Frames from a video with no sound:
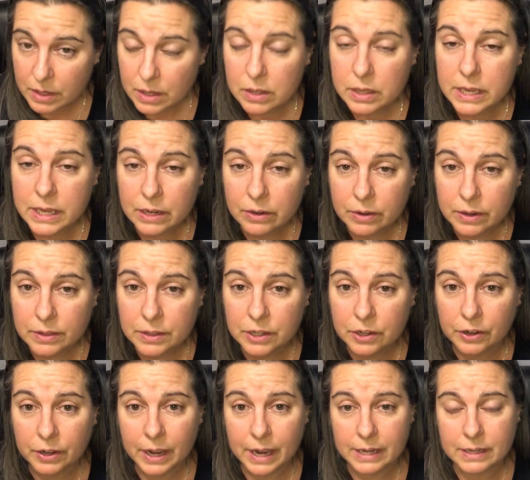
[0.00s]
Here in the
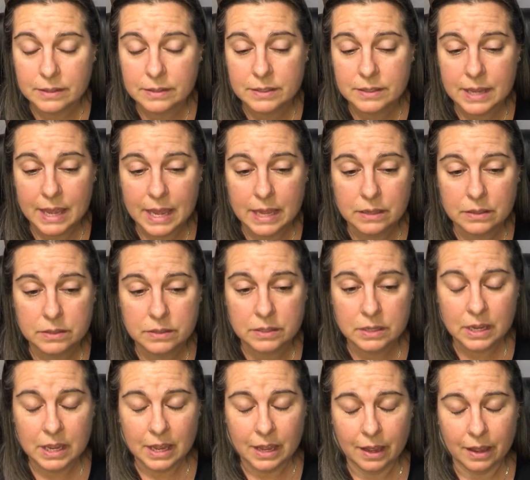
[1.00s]
United
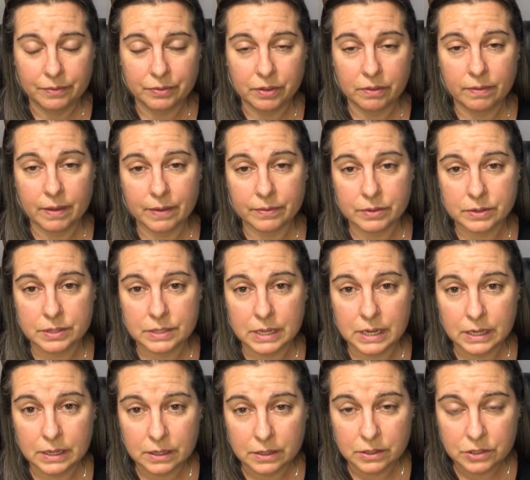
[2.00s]
States, if you've ever
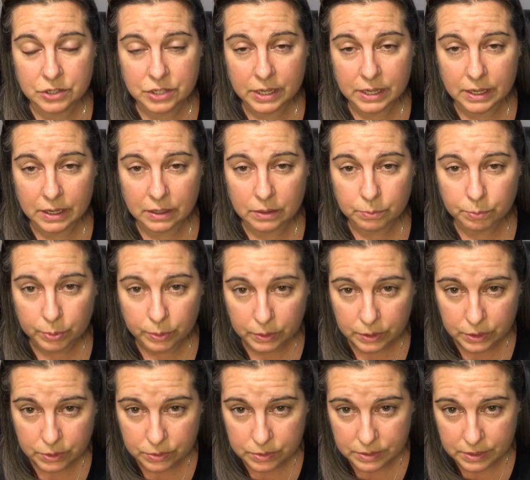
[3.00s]
seen a chicken
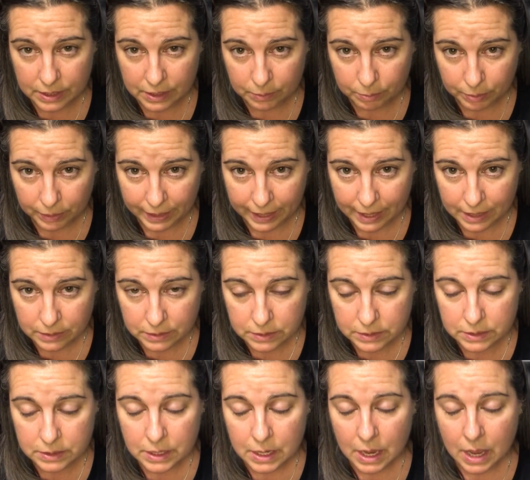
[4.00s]
producing
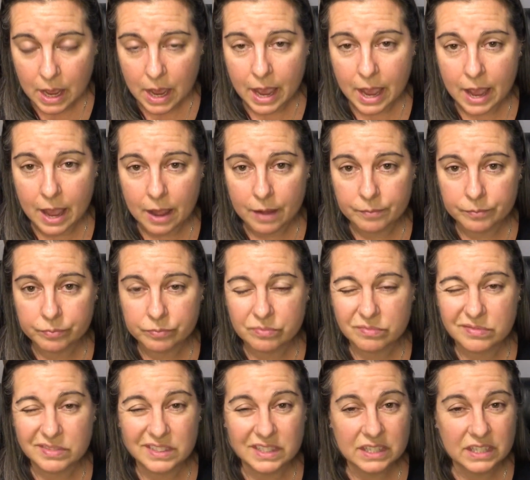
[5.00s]
plant,
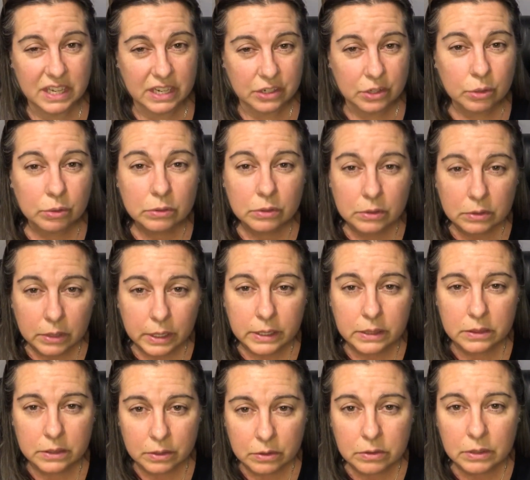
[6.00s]
they don't look like
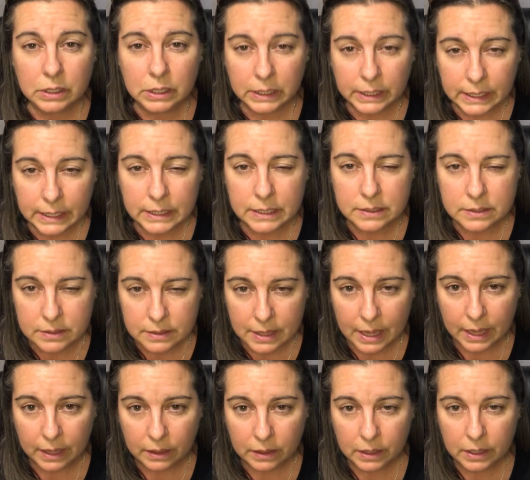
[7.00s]
they're the cleanest
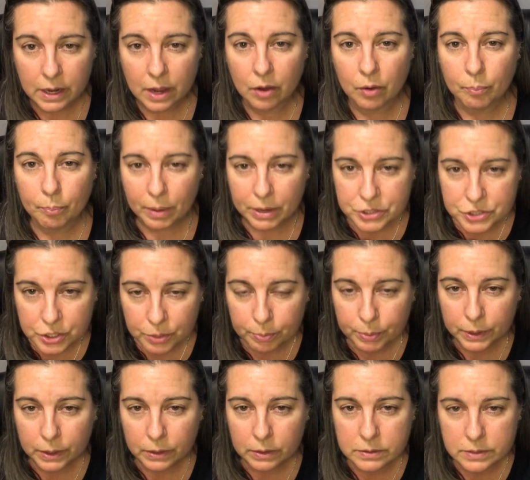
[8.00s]
thing. You know, bunch of
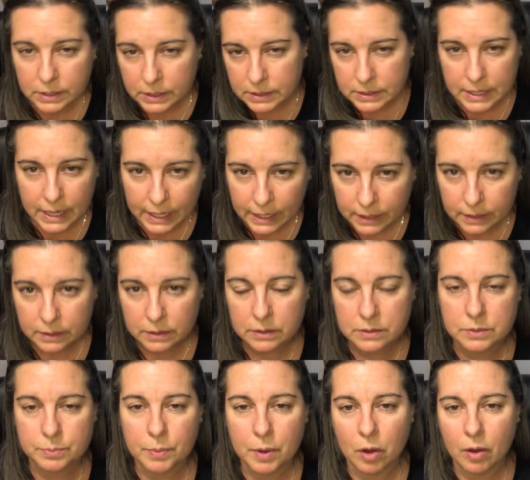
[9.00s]
birds contained in a
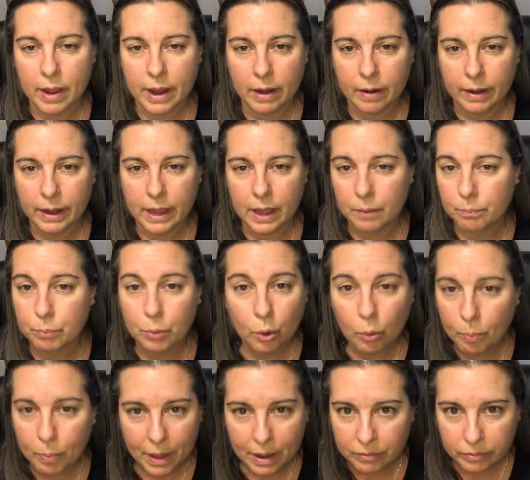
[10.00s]
small area,
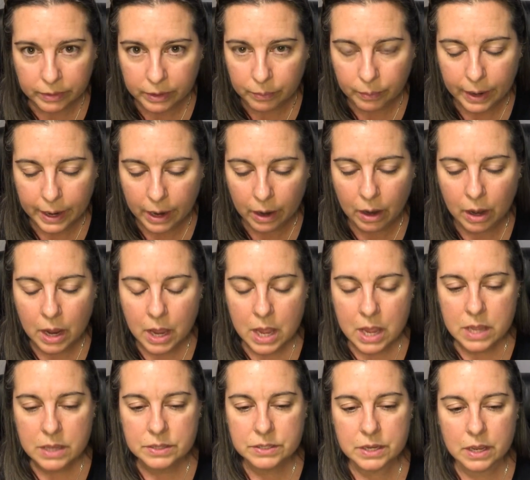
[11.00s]
poop everywhere.
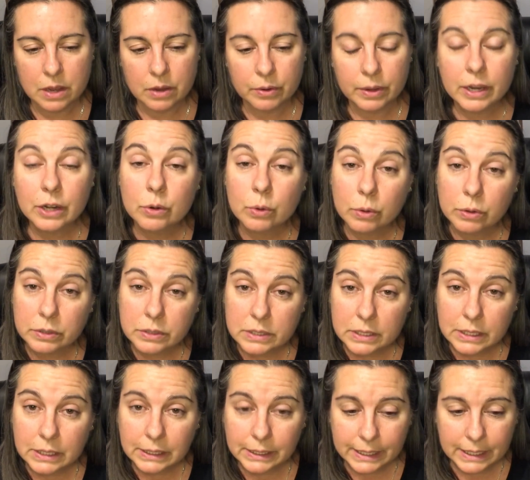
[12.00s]
So in order to
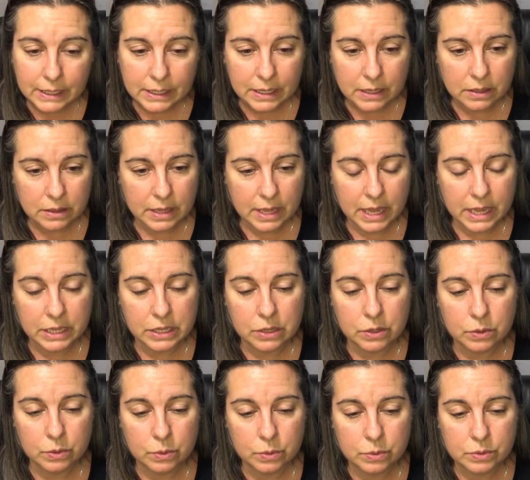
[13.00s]
clean it, they
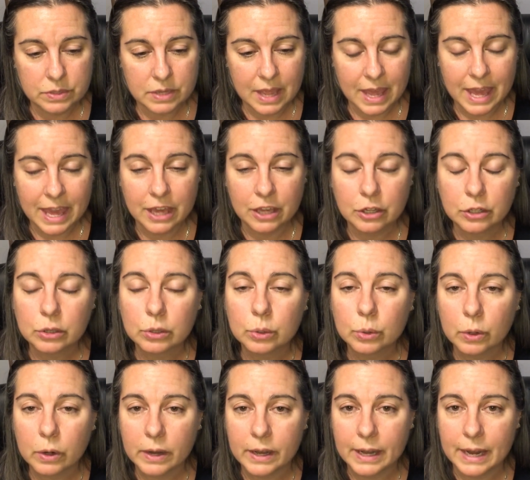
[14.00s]
use a
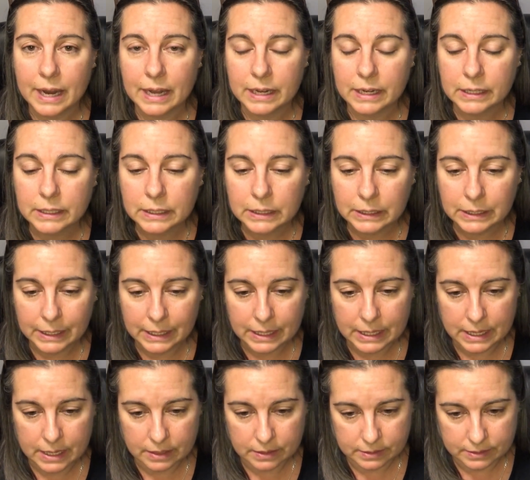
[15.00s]
chlorinated
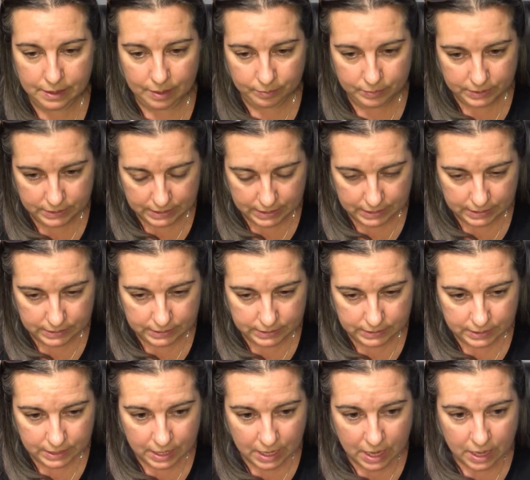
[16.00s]
cleaning substance.